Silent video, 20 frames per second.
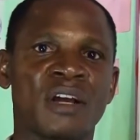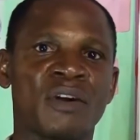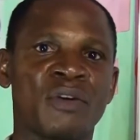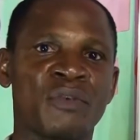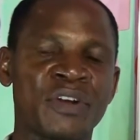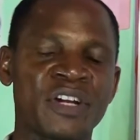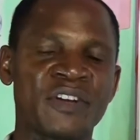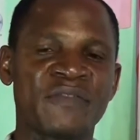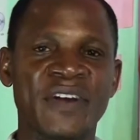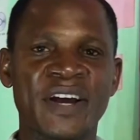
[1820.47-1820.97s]

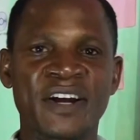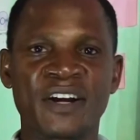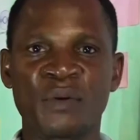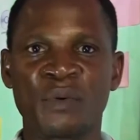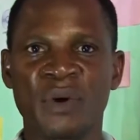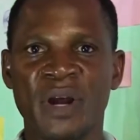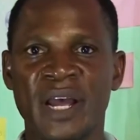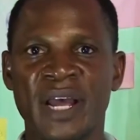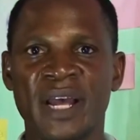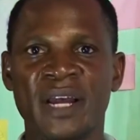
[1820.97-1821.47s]
Read very
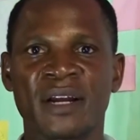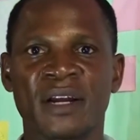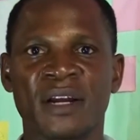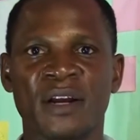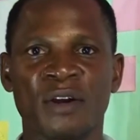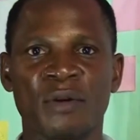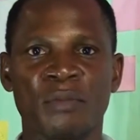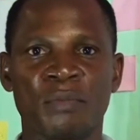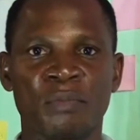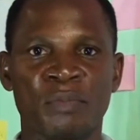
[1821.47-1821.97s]
well,
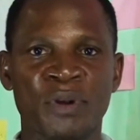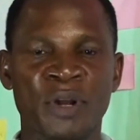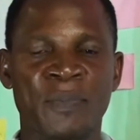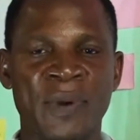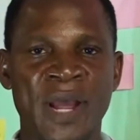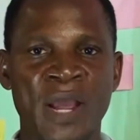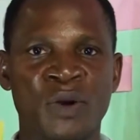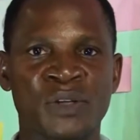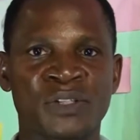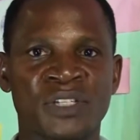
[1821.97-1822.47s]

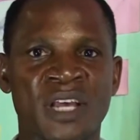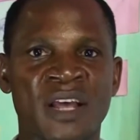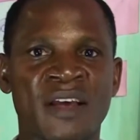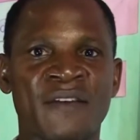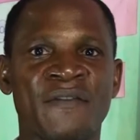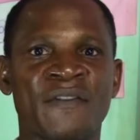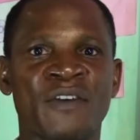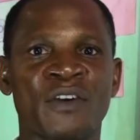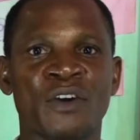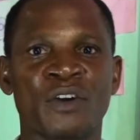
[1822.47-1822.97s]
prepare yourself,
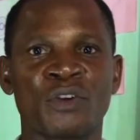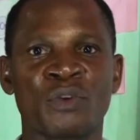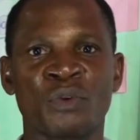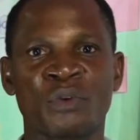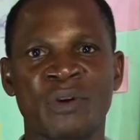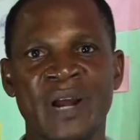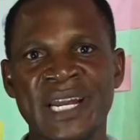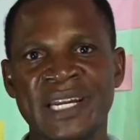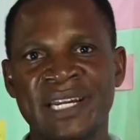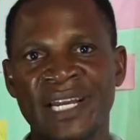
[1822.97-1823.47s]
you
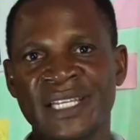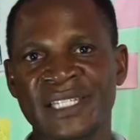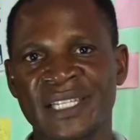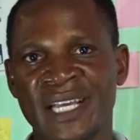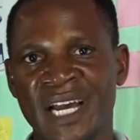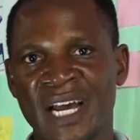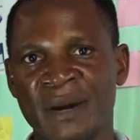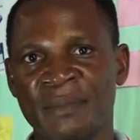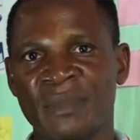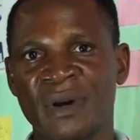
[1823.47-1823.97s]
write the
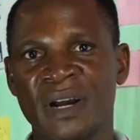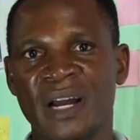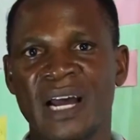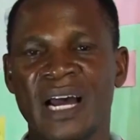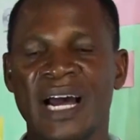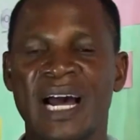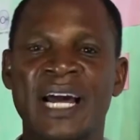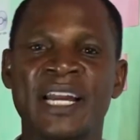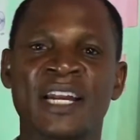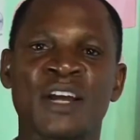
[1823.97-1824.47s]
exam
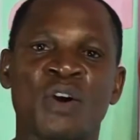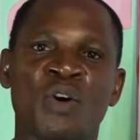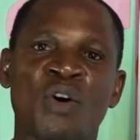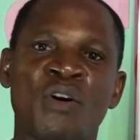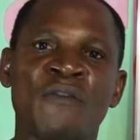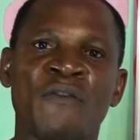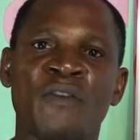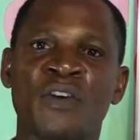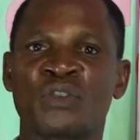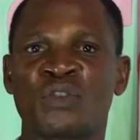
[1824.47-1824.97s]
at the
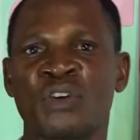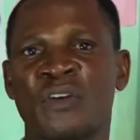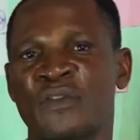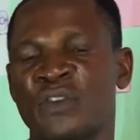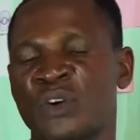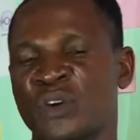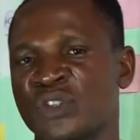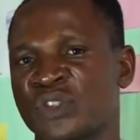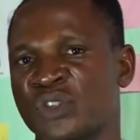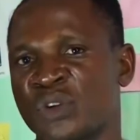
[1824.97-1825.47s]
comfort of
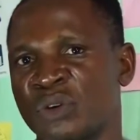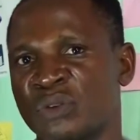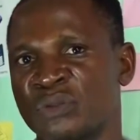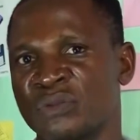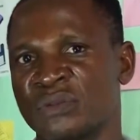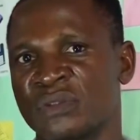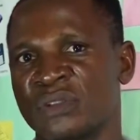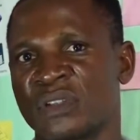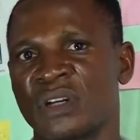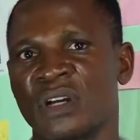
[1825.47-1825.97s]
your zone,
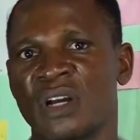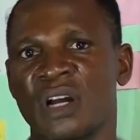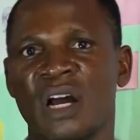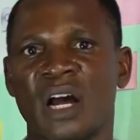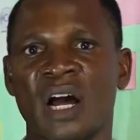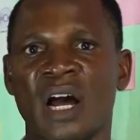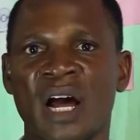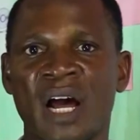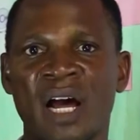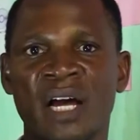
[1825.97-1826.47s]

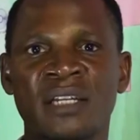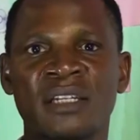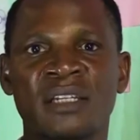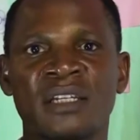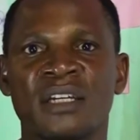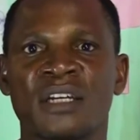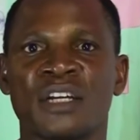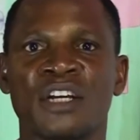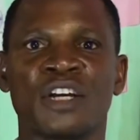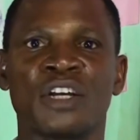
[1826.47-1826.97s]

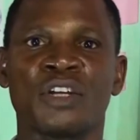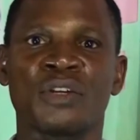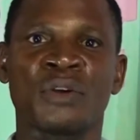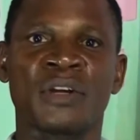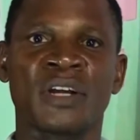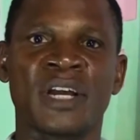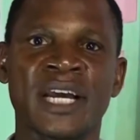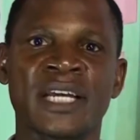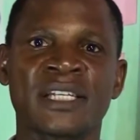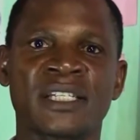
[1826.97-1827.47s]
and you
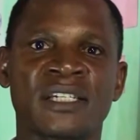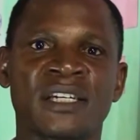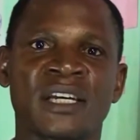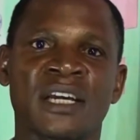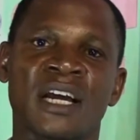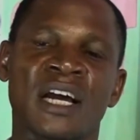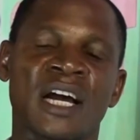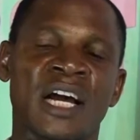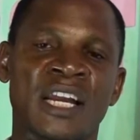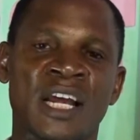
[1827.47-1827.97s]
get,
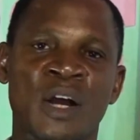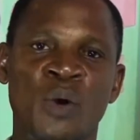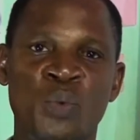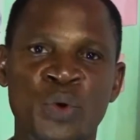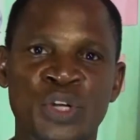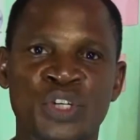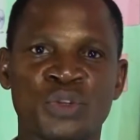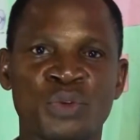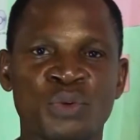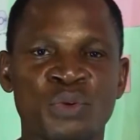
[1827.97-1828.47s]
and I
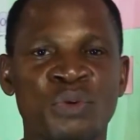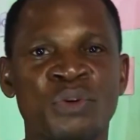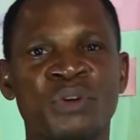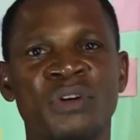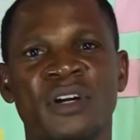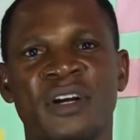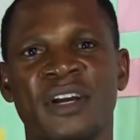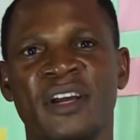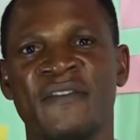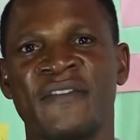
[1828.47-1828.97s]
wish you
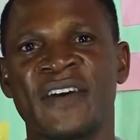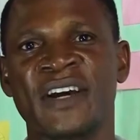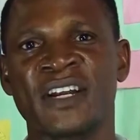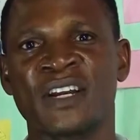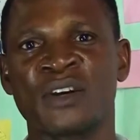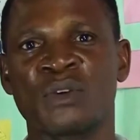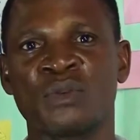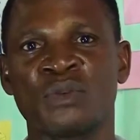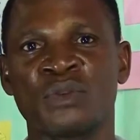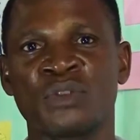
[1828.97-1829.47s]
a very
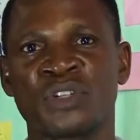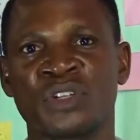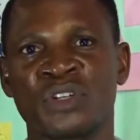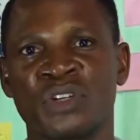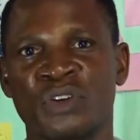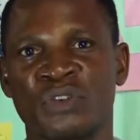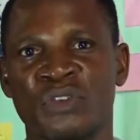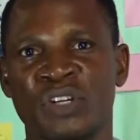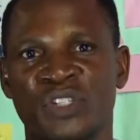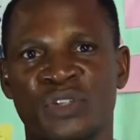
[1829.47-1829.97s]
good
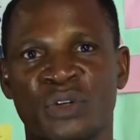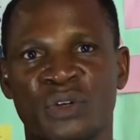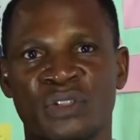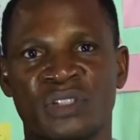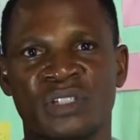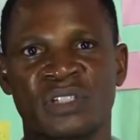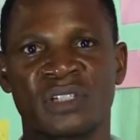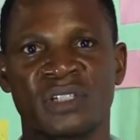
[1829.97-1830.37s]
result.